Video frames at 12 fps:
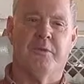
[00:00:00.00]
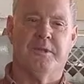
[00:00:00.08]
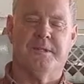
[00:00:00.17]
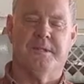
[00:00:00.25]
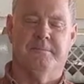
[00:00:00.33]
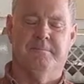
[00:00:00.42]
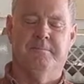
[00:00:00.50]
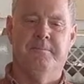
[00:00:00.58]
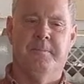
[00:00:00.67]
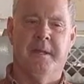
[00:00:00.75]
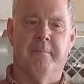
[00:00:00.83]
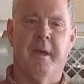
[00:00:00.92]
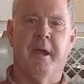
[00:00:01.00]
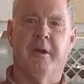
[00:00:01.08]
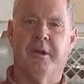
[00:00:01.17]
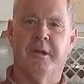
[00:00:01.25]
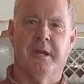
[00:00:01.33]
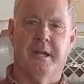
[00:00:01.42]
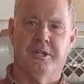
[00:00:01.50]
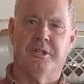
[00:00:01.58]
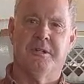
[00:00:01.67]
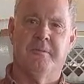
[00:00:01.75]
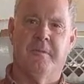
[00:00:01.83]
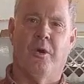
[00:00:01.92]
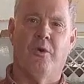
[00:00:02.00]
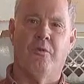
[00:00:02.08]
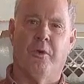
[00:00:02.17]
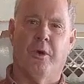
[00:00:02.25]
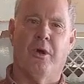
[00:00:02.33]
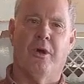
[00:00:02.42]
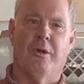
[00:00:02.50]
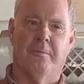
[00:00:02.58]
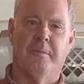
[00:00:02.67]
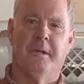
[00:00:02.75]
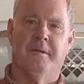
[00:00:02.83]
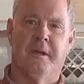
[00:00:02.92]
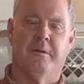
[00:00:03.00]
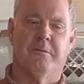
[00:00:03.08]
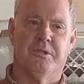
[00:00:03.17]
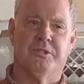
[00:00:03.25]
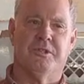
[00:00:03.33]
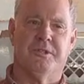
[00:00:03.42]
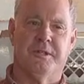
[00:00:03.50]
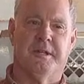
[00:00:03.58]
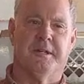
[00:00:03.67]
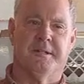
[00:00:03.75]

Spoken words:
was in better condition overall. There was just,